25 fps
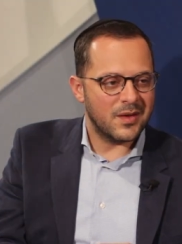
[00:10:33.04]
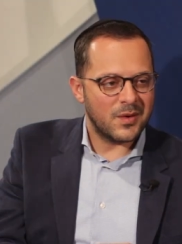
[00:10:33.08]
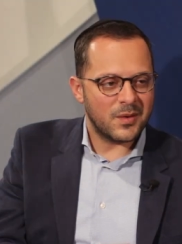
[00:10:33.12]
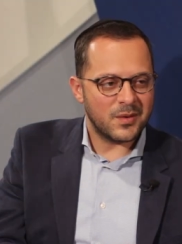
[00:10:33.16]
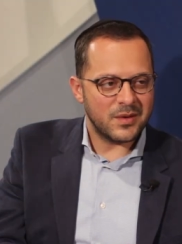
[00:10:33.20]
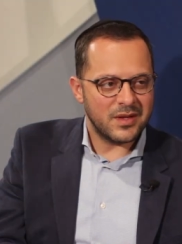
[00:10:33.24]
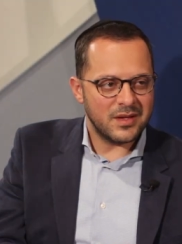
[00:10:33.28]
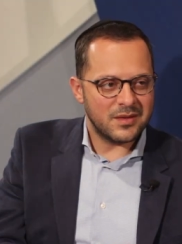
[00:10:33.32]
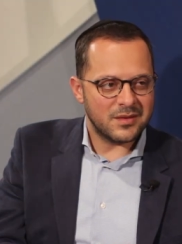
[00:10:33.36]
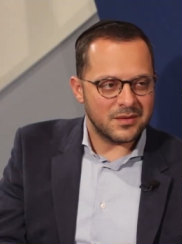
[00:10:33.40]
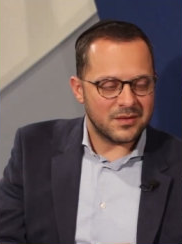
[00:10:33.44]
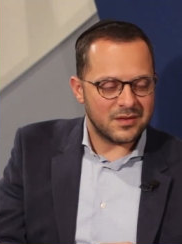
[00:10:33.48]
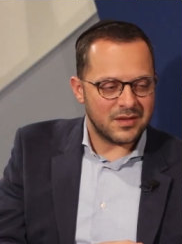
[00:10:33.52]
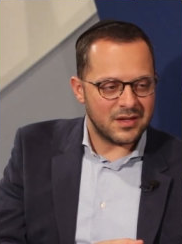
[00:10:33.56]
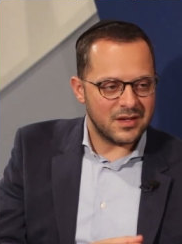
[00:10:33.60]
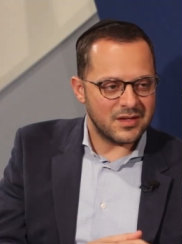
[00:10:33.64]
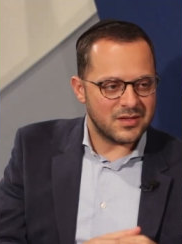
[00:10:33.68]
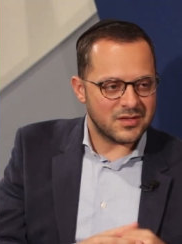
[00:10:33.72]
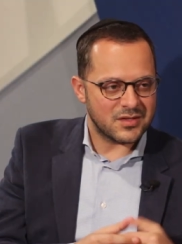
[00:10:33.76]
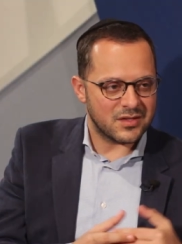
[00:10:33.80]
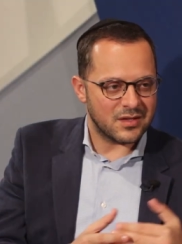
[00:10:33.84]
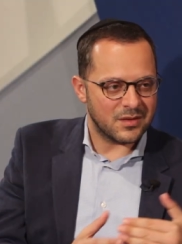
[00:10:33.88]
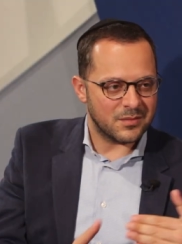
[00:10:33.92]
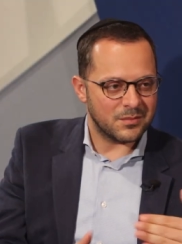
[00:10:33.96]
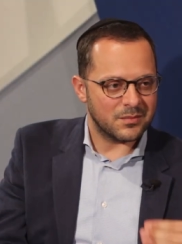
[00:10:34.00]
you don't need to
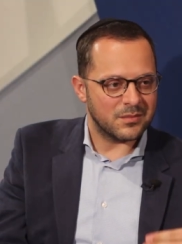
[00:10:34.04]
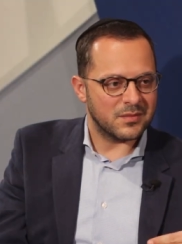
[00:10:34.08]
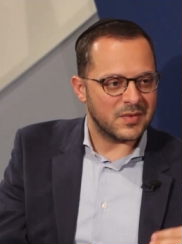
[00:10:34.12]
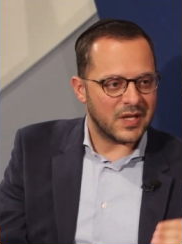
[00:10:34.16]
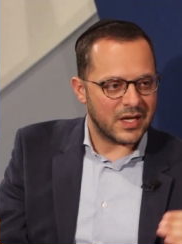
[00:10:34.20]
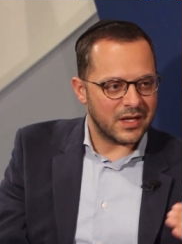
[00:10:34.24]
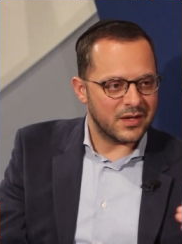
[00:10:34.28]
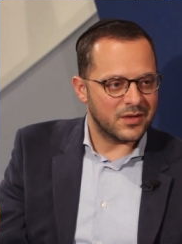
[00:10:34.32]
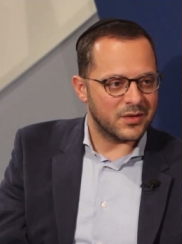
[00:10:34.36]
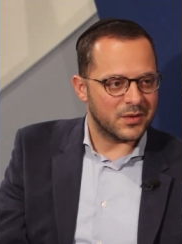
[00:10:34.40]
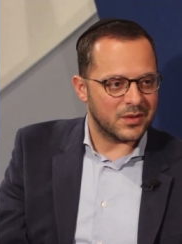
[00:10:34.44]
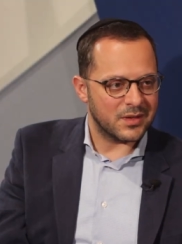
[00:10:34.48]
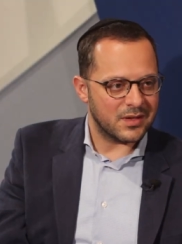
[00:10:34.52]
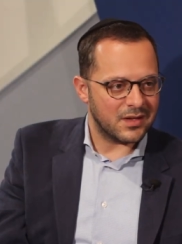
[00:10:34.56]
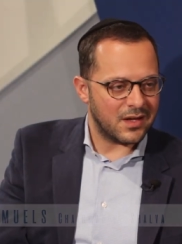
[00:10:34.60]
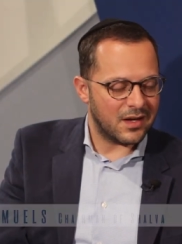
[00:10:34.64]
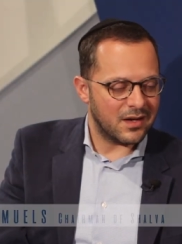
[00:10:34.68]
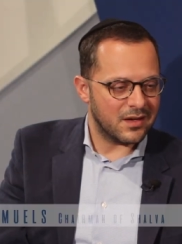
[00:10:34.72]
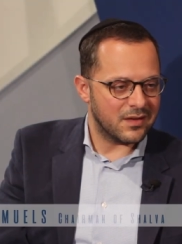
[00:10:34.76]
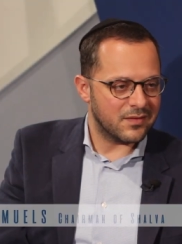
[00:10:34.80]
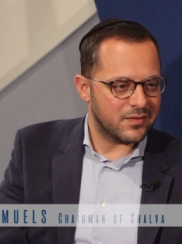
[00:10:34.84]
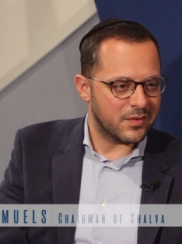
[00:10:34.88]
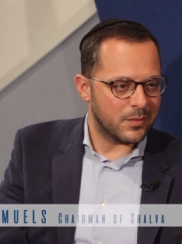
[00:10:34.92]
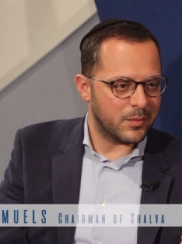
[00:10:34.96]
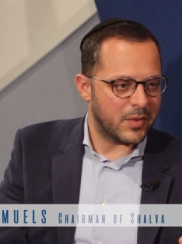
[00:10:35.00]
teach them later in
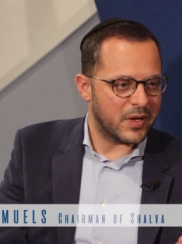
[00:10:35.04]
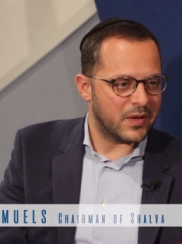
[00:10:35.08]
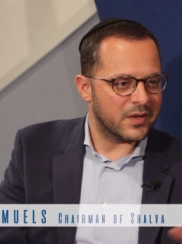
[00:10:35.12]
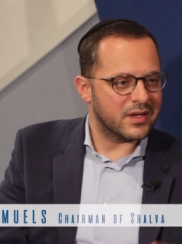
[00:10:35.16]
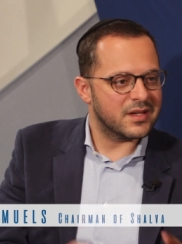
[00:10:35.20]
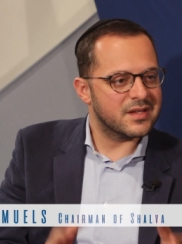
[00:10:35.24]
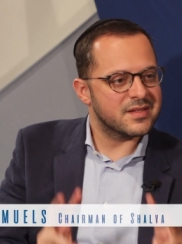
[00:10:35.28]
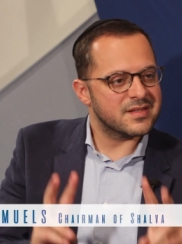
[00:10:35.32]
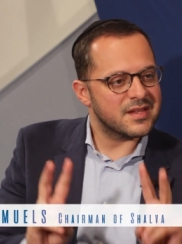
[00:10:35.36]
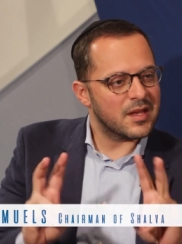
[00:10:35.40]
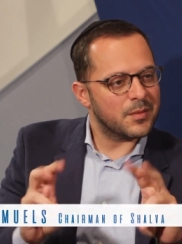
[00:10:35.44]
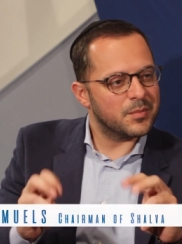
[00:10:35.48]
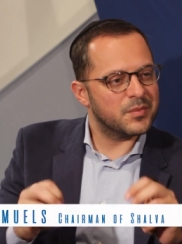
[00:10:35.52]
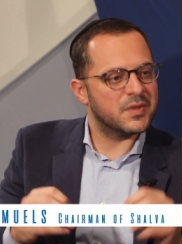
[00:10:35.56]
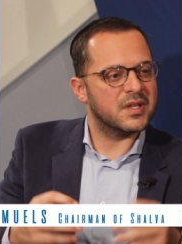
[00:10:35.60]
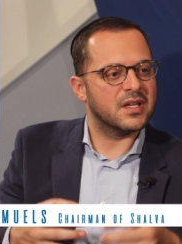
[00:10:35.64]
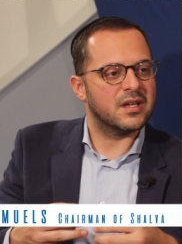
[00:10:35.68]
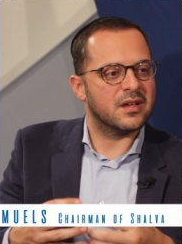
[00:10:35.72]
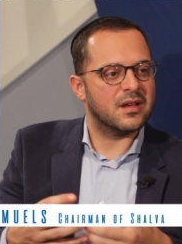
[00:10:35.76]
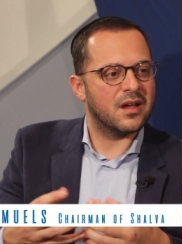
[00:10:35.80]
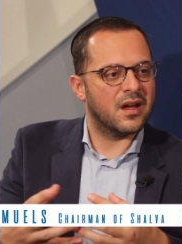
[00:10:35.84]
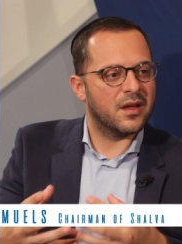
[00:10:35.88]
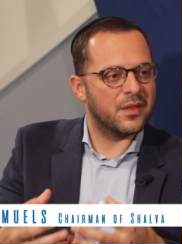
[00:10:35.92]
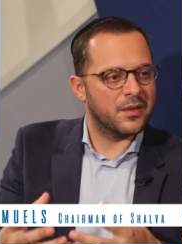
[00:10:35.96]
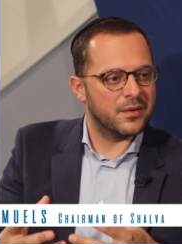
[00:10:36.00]
life about
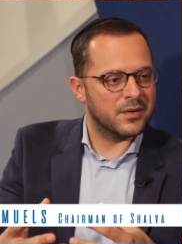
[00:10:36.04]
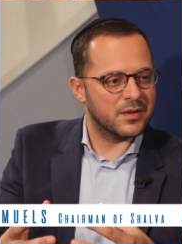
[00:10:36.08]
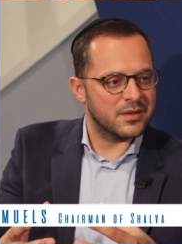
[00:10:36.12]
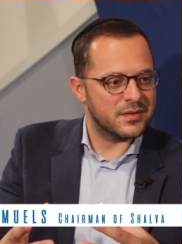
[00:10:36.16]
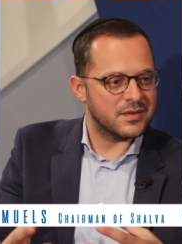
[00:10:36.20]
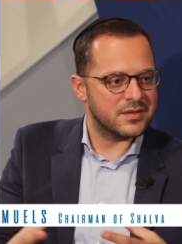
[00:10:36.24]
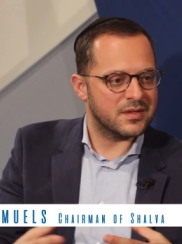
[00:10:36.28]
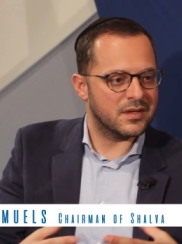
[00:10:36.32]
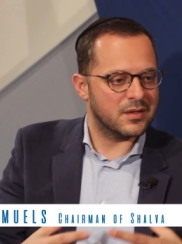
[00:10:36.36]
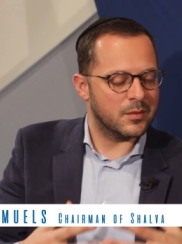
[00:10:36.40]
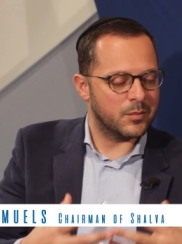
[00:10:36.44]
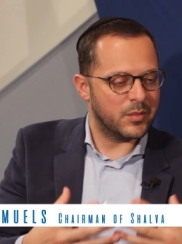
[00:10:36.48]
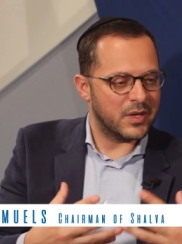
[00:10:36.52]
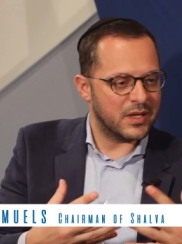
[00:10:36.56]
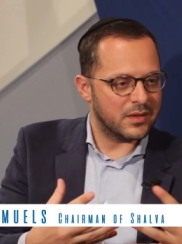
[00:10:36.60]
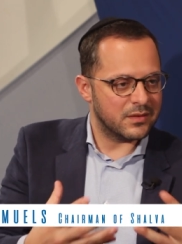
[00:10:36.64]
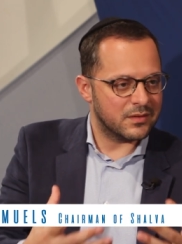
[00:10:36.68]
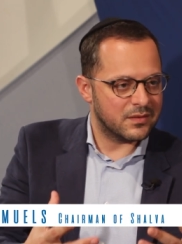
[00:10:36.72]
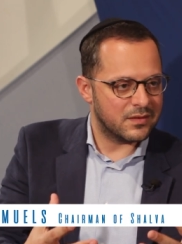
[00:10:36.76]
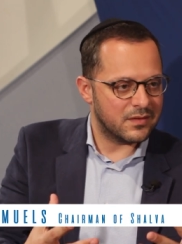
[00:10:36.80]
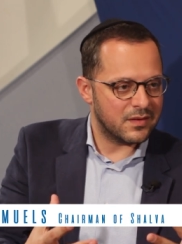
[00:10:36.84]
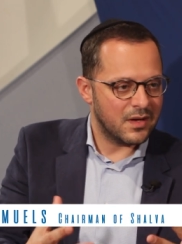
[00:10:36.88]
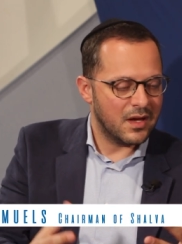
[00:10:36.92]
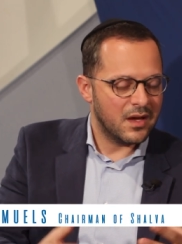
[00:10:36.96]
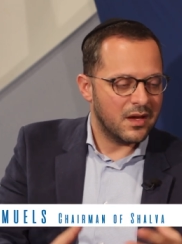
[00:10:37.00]
accepting others and
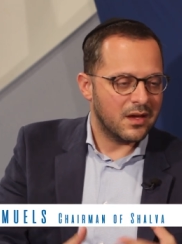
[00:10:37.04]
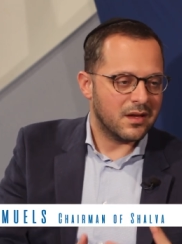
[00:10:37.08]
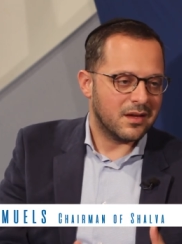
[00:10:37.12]
about,